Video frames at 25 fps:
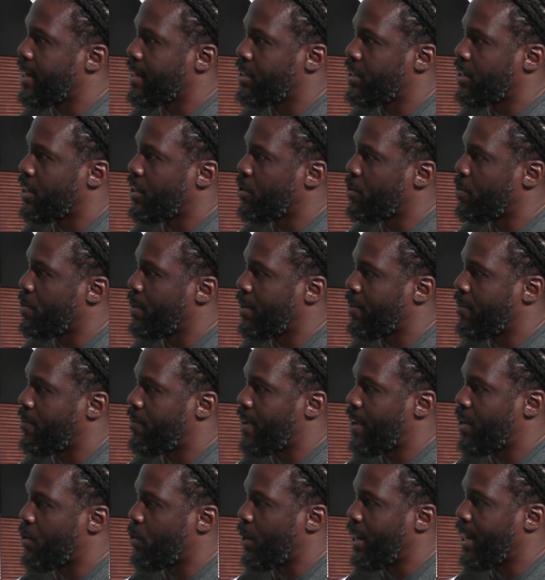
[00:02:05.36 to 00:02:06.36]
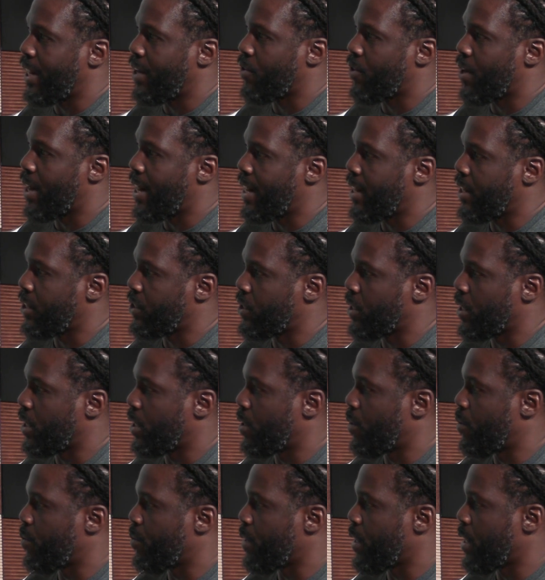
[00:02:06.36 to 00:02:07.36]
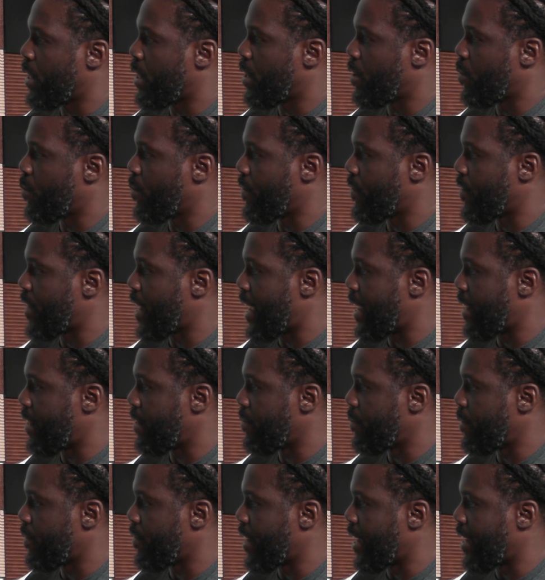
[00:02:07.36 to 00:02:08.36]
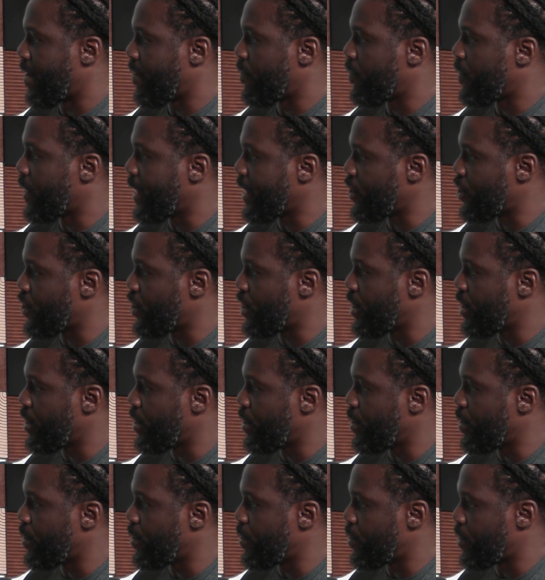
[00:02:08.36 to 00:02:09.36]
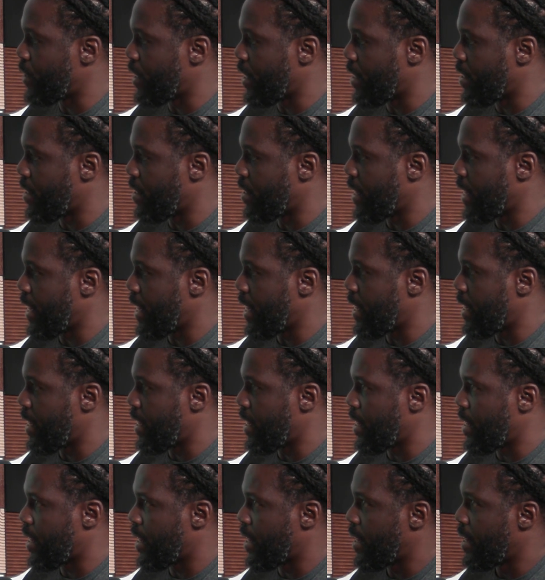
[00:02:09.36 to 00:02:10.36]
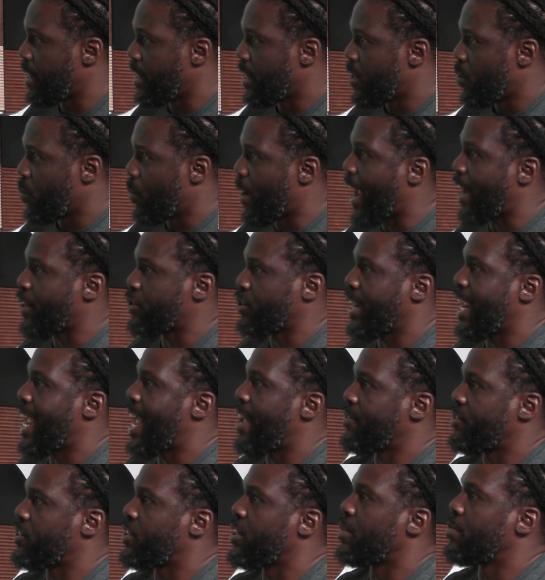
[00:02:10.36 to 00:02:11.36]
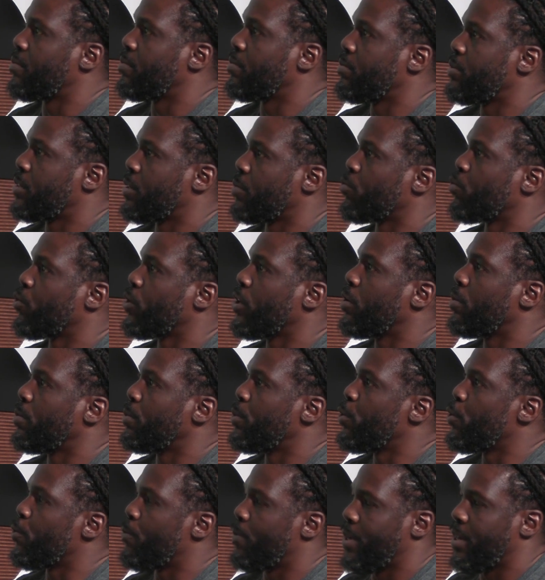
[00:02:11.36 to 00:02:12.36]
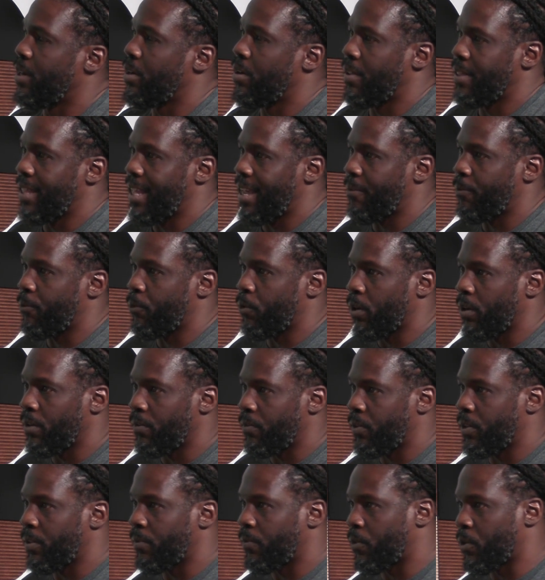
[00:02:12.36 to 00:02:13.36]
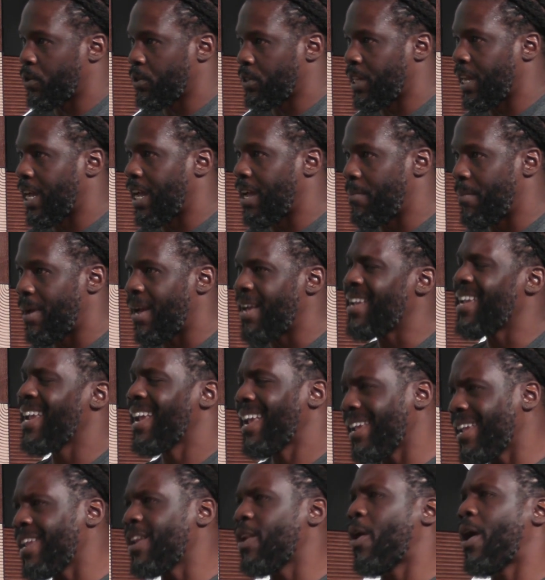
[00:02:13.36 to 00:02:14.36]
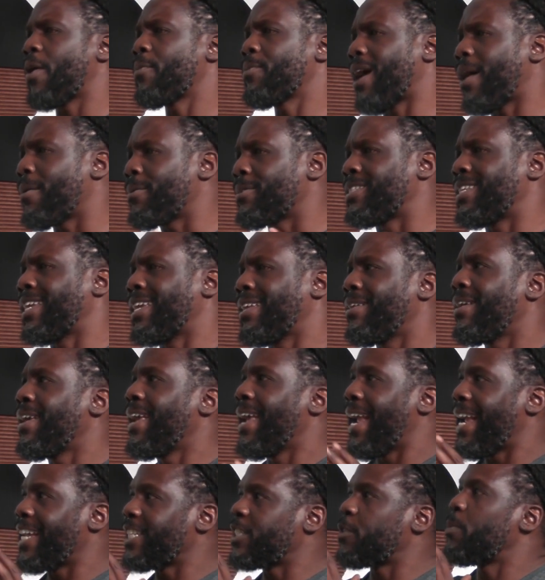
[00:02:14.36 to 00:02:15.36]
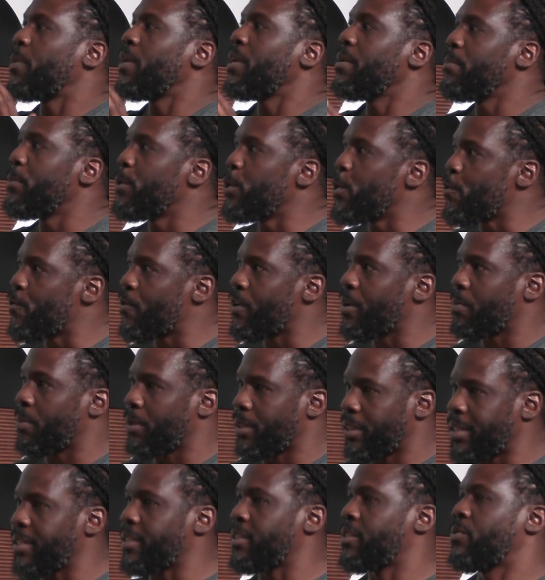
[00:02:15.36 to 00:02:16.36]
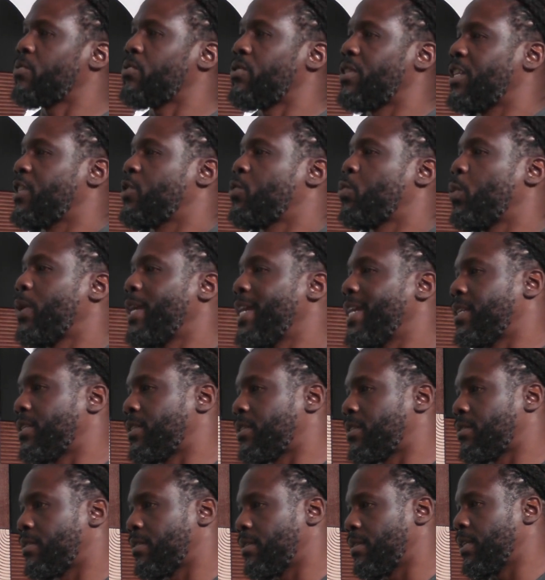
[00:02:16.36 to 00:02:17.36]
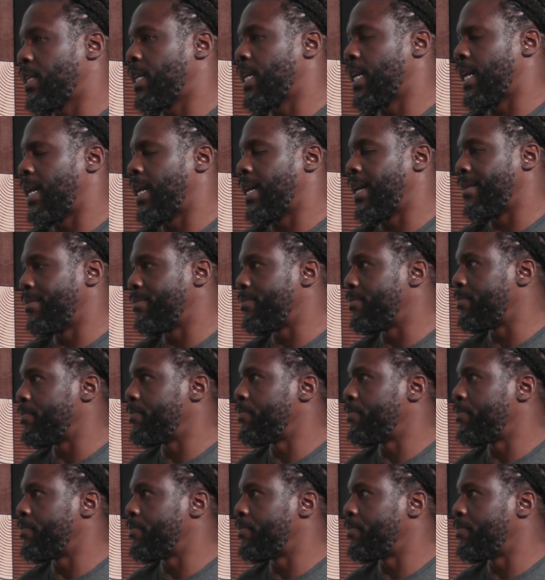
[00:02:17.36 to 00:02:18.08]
it's another big Fed week, right? Mm-hmm. So yeah. you know we've got we've got inflation news, and and uh, we actually have some some real movement on that front for the first time. Yeah. I, you know, I, I, would say it's been moving, but this this week's uh,